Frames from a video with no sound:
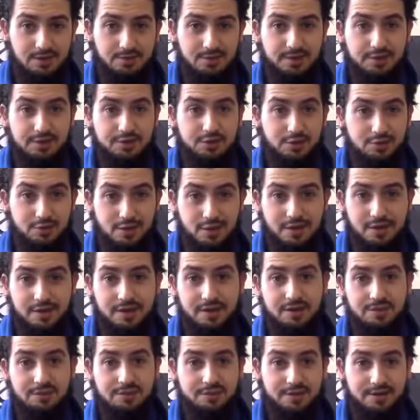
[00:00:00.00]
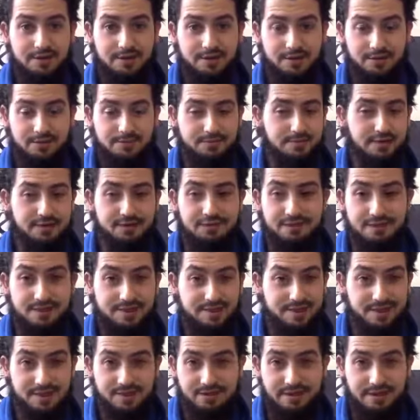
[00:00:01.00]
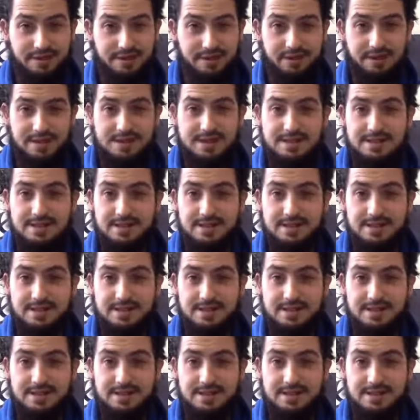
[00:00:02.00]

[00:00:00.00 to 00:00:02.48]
prayed Jum'ah, prayed Fajr there.